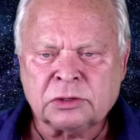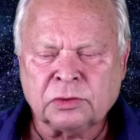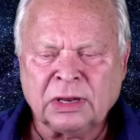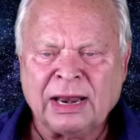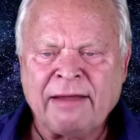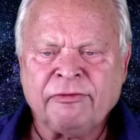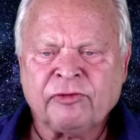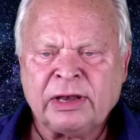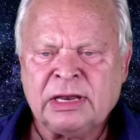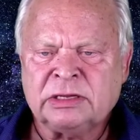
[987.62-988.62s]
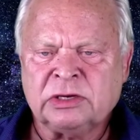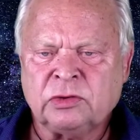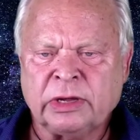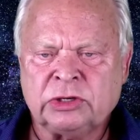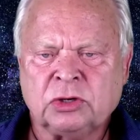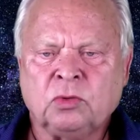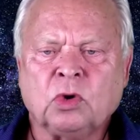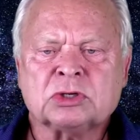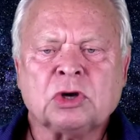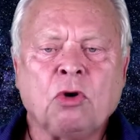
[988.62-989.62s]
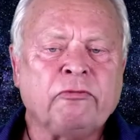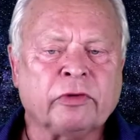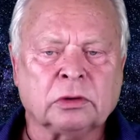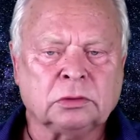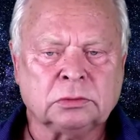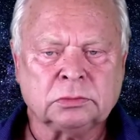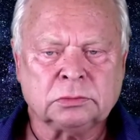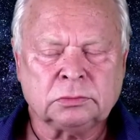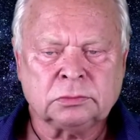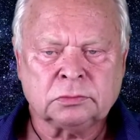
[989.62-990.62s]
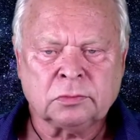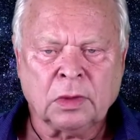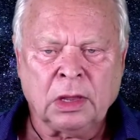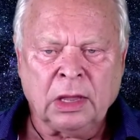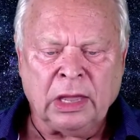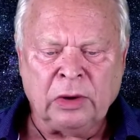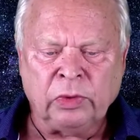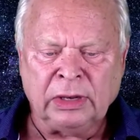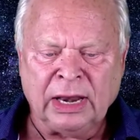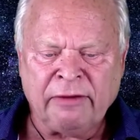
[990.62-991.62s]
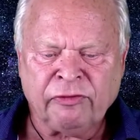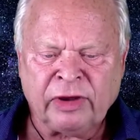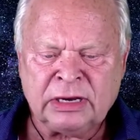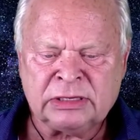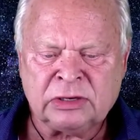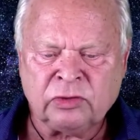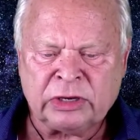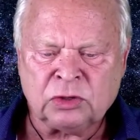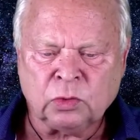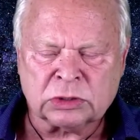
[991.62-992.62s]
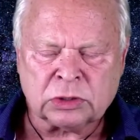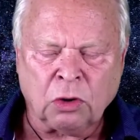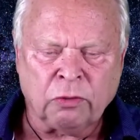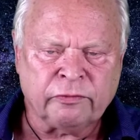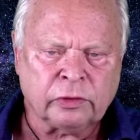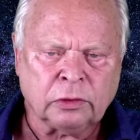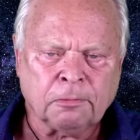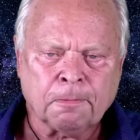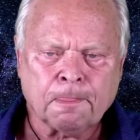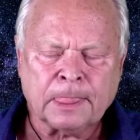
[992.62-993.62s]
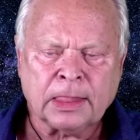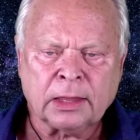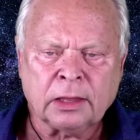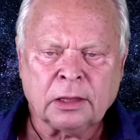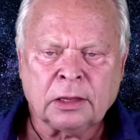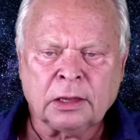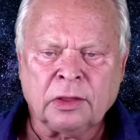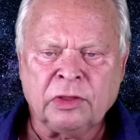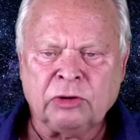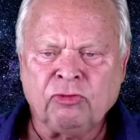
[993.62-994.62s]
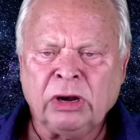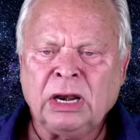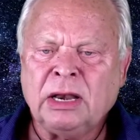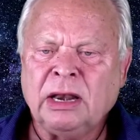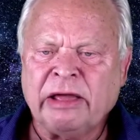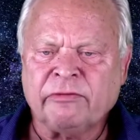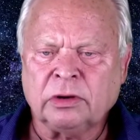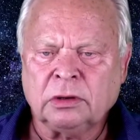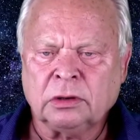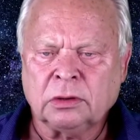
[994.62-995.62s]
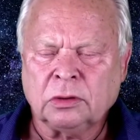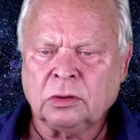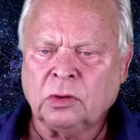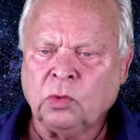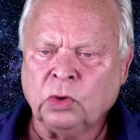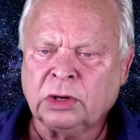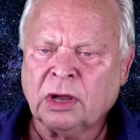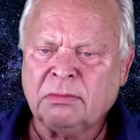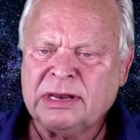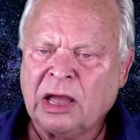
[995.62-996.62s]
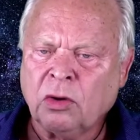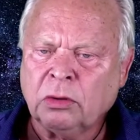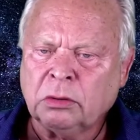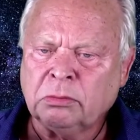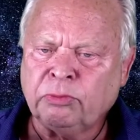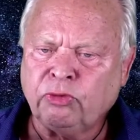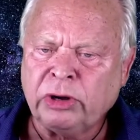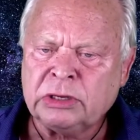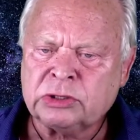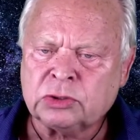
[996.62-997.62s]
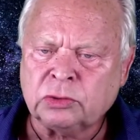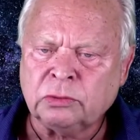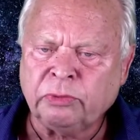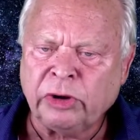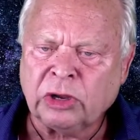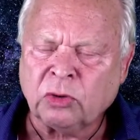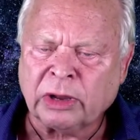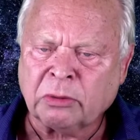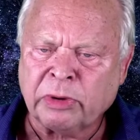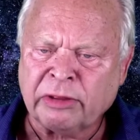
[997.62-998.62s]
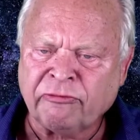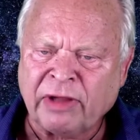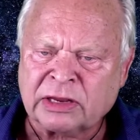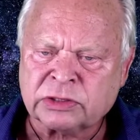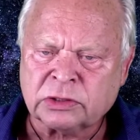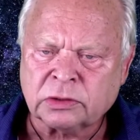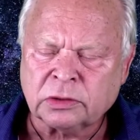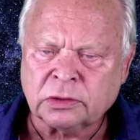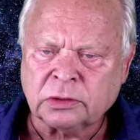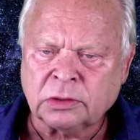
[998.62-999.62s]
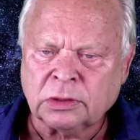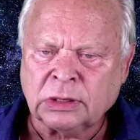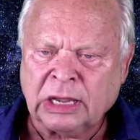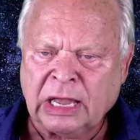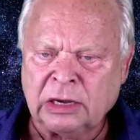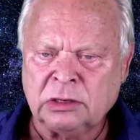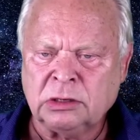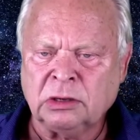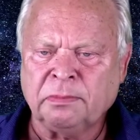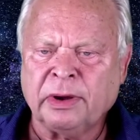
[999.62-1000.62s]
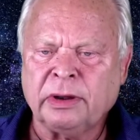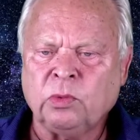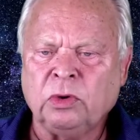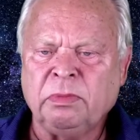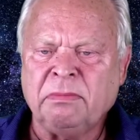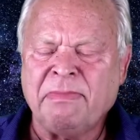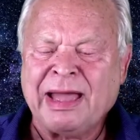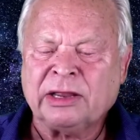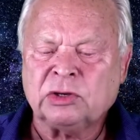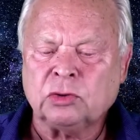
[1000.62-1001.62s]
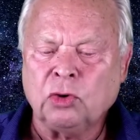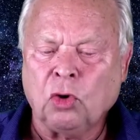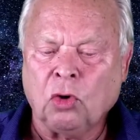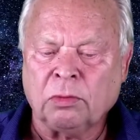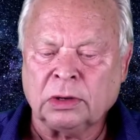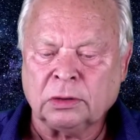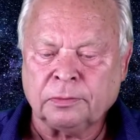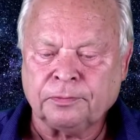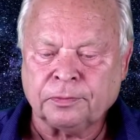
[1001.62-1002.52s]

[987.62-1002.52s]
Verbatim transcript: So the life-threatening situation was over. And when the life-threatening situation was over, the adrenaline level would come down pretty soon, pretty quick, pretty fast, and your body would be back to normal.